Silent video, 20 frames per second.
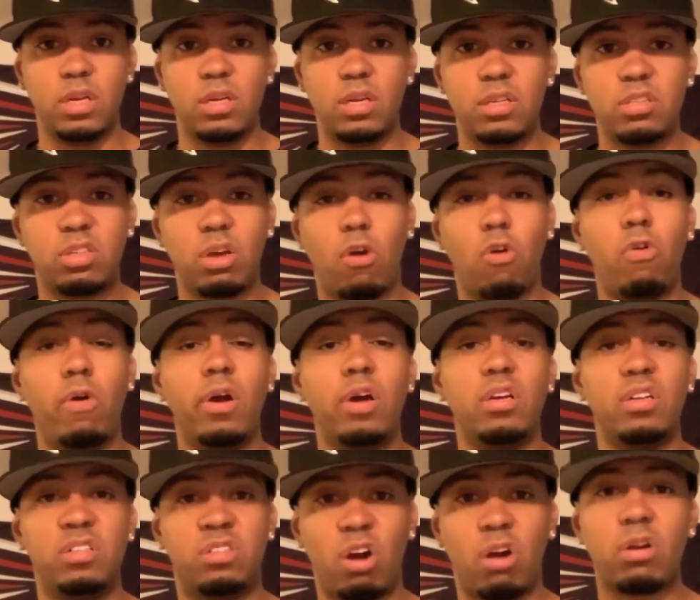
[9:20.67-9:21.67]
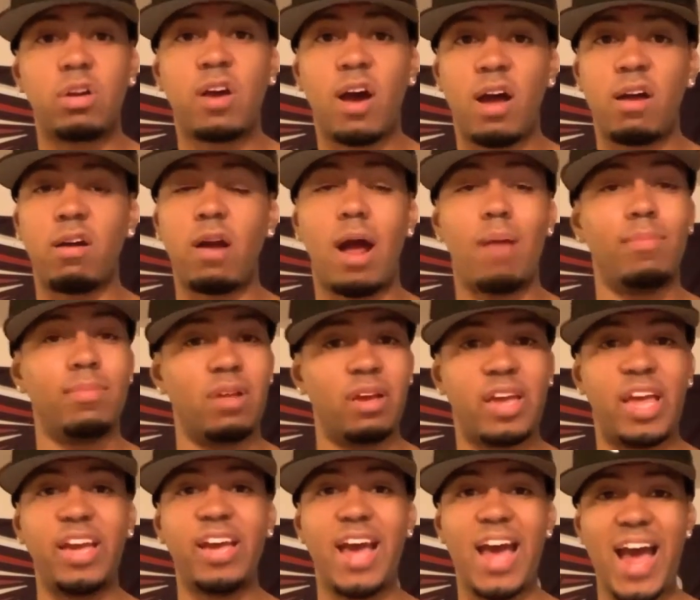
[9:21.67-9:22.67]
So, Dirk Cutter, I'm
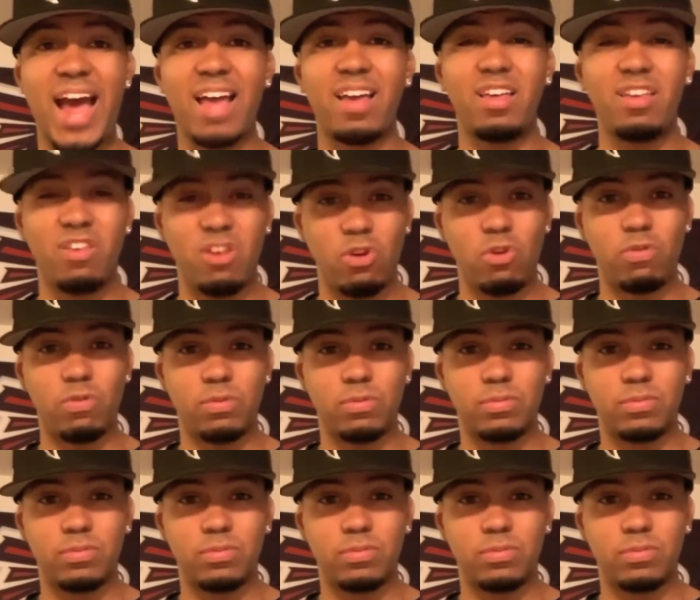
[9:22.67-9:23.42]
looking at you.